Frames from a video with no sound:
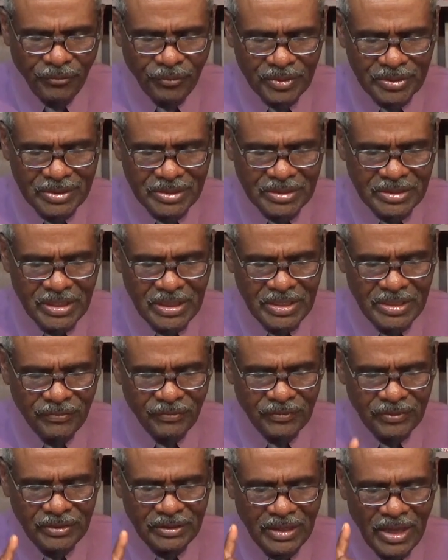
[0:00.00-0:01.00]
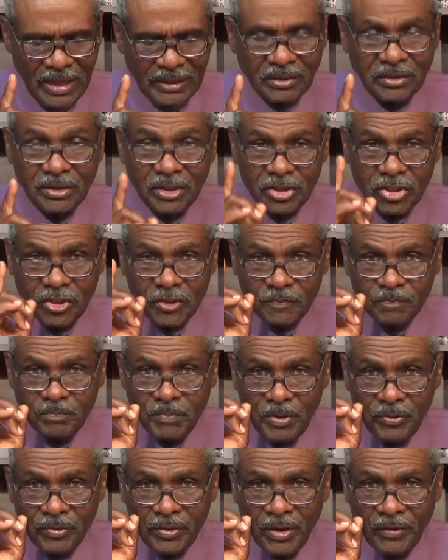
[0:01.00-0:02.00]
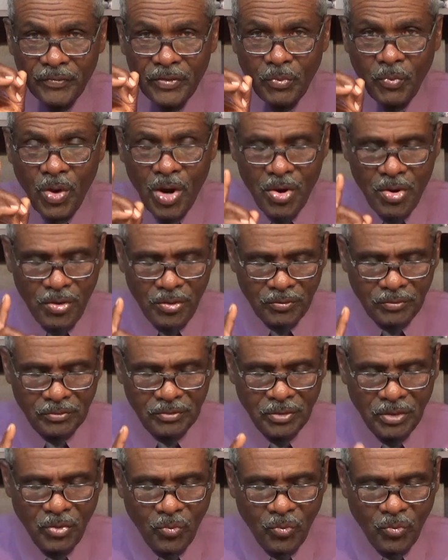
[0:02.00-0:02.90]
received not the spirit of the world,